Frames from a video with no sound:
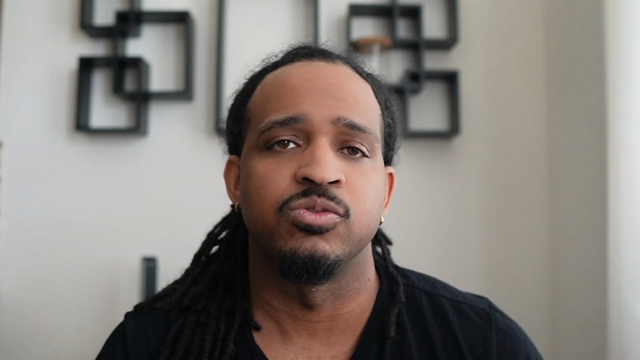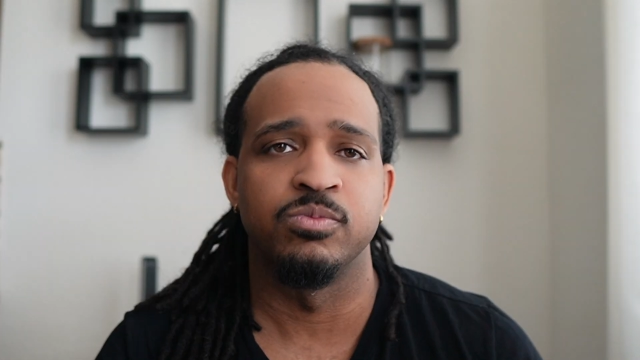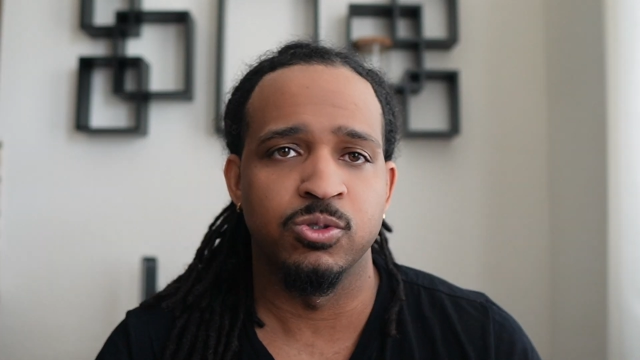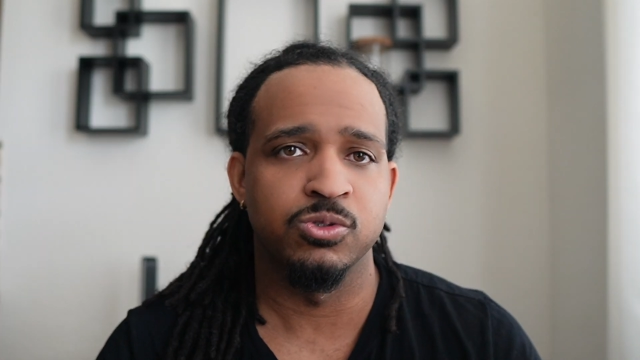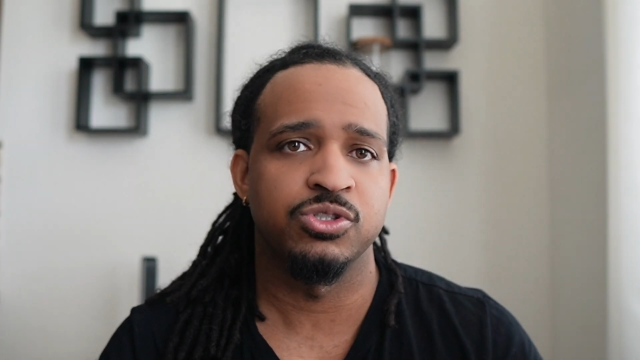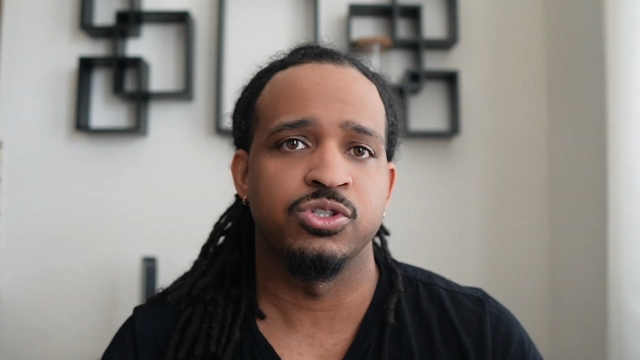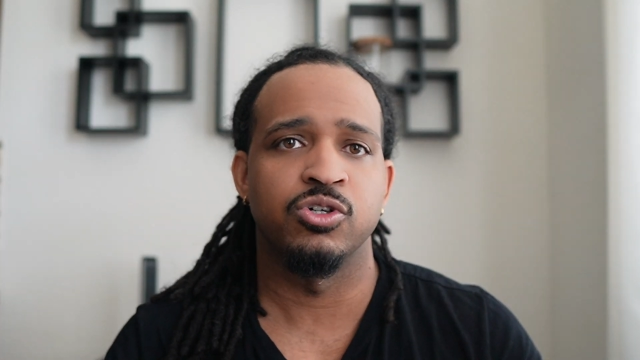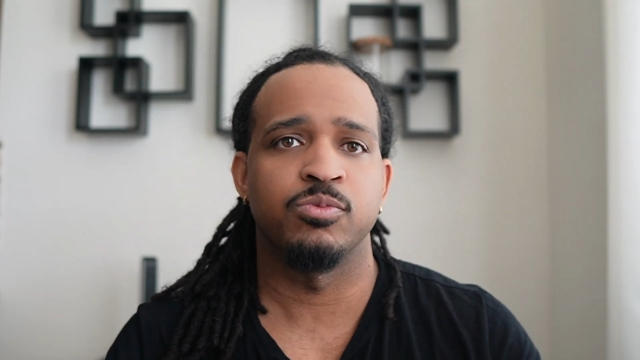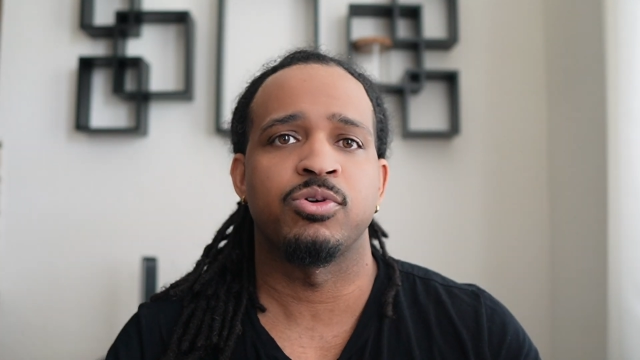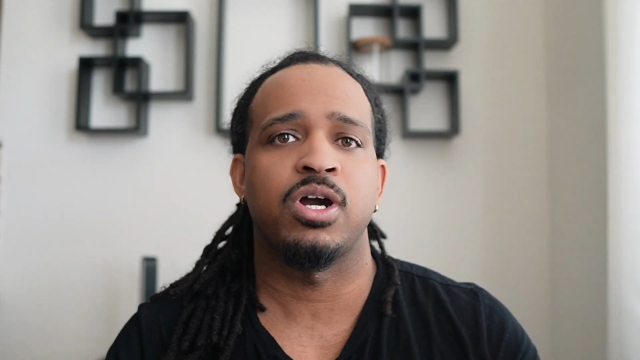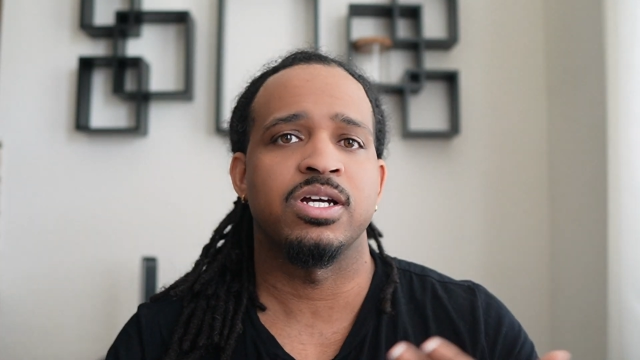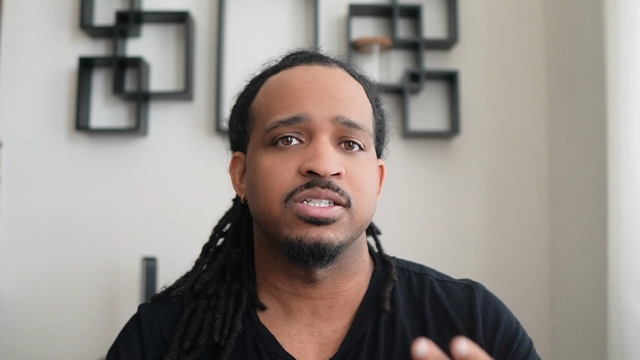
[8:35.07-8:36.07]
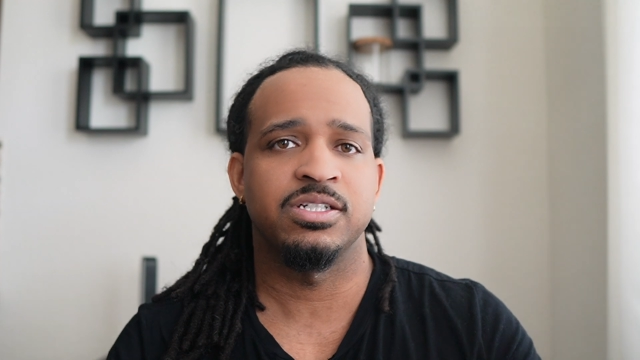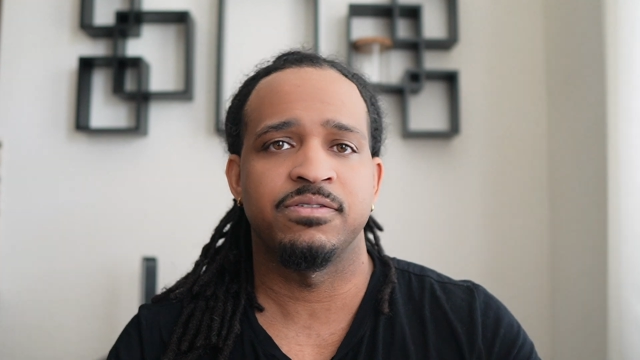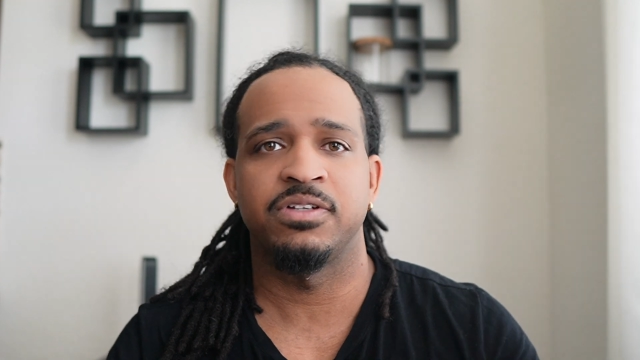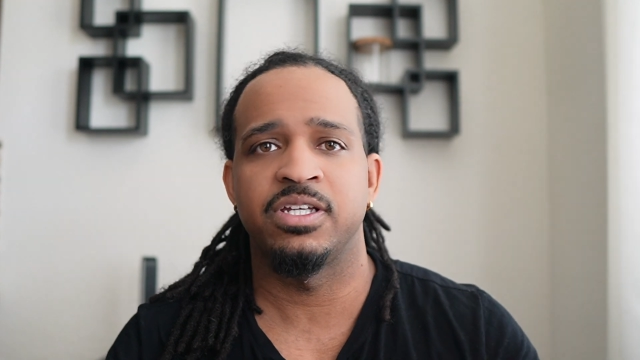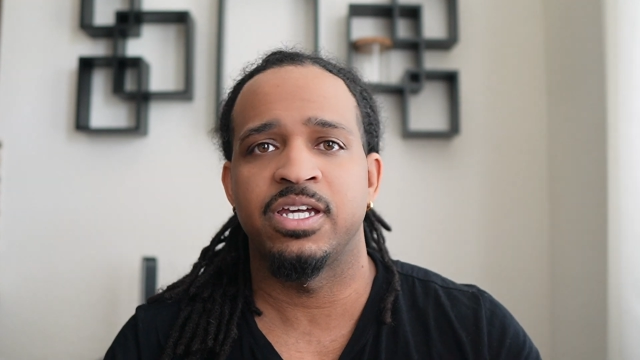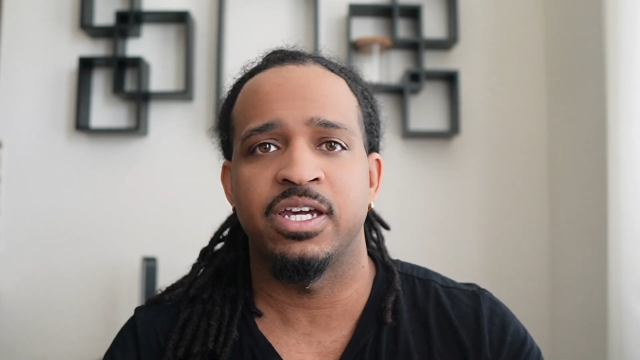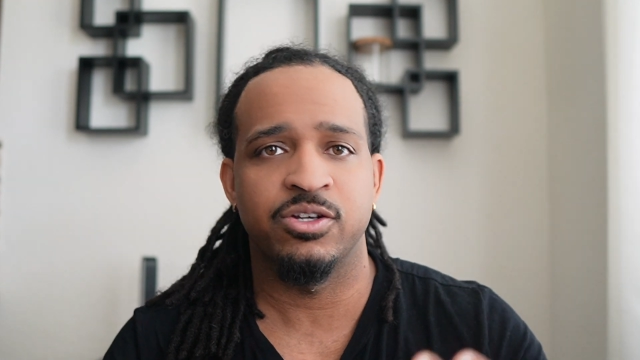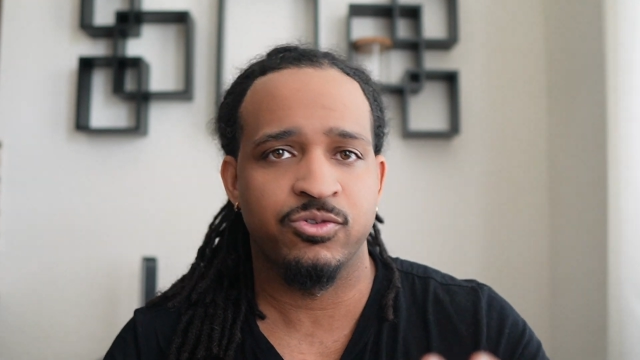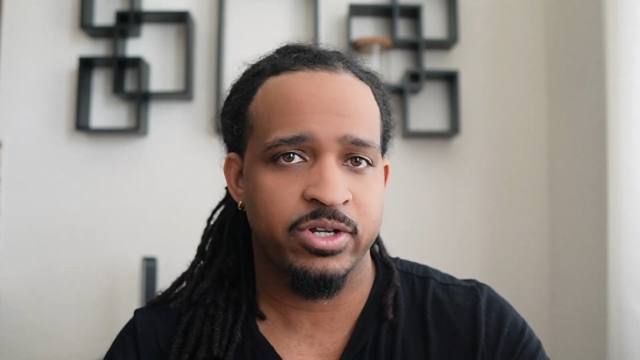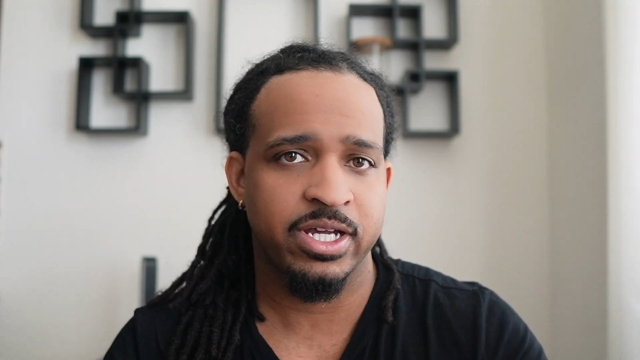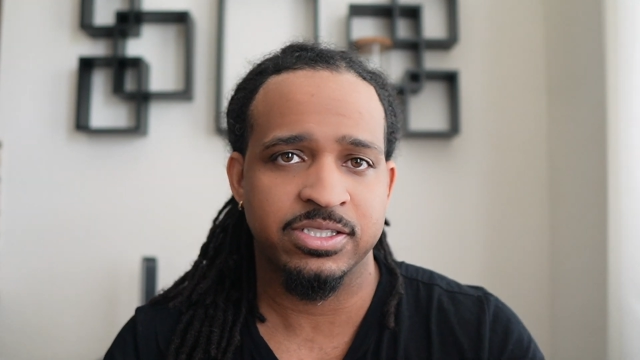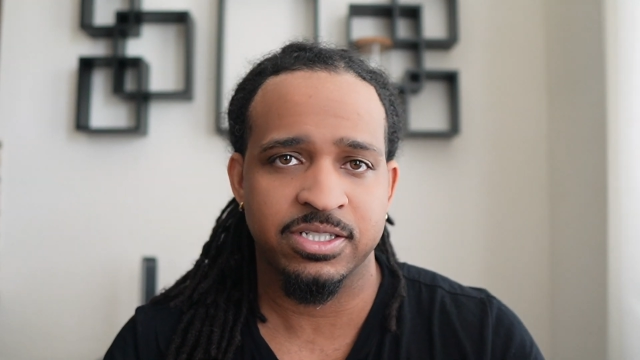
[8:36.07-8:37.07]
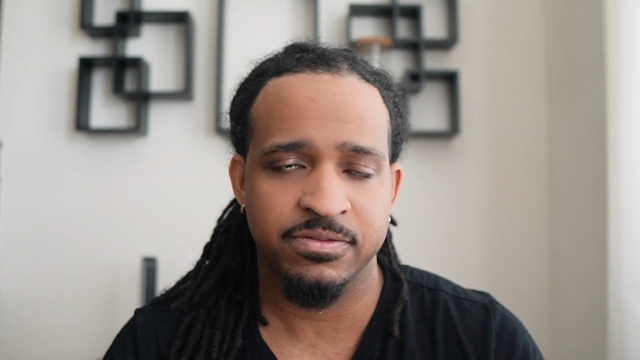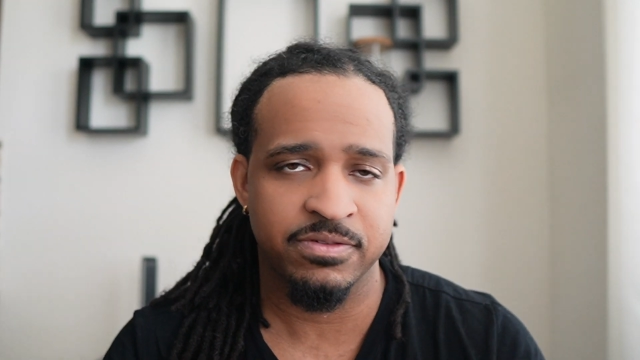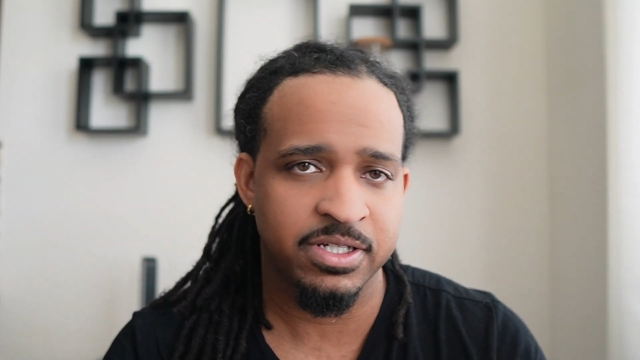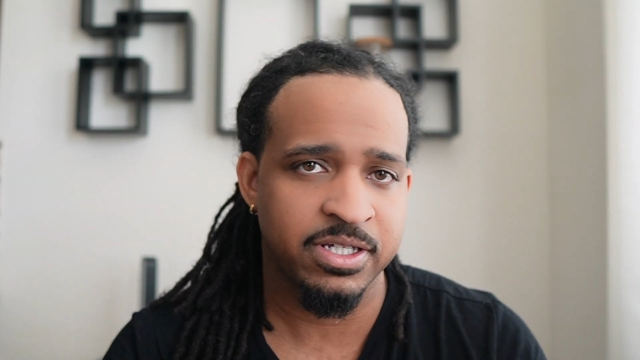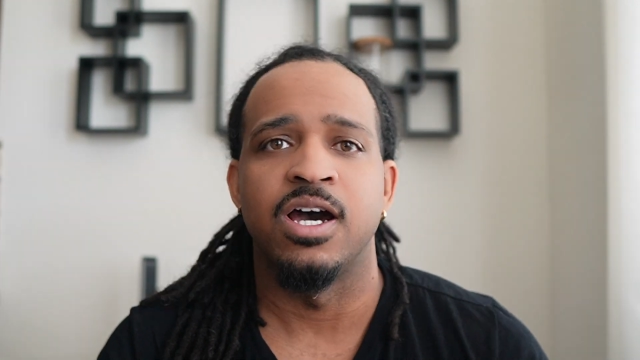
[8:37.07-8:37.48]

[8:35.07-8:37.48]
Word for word: to boost your productivity and creativity.